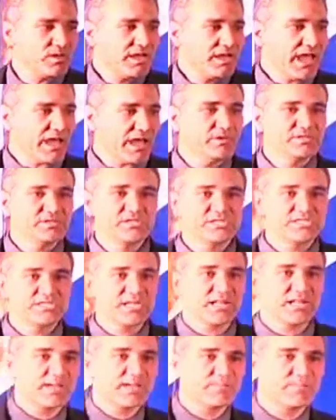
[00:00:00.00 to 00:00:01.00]
key
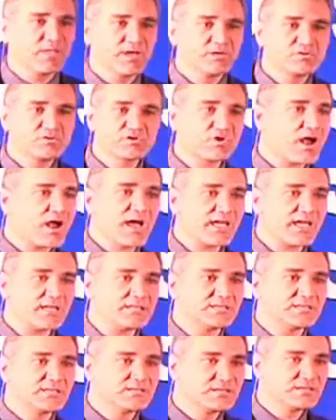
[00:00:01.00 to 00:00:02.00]
message that
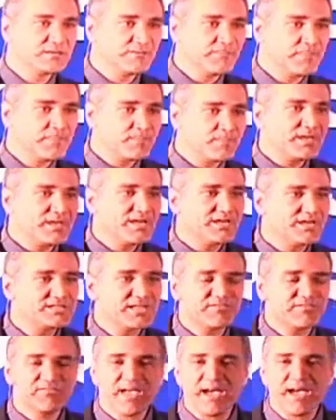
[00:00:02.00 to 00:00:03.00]
we have to tell people,
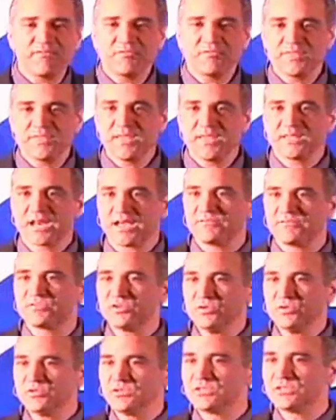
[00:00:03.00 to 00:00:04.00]
and we just tell
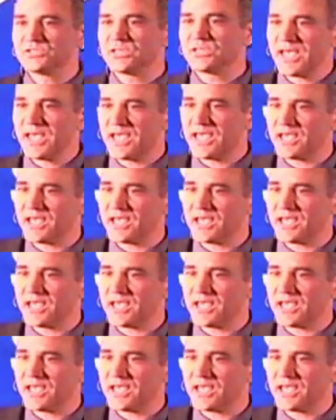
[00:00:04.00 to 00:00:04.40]
them, try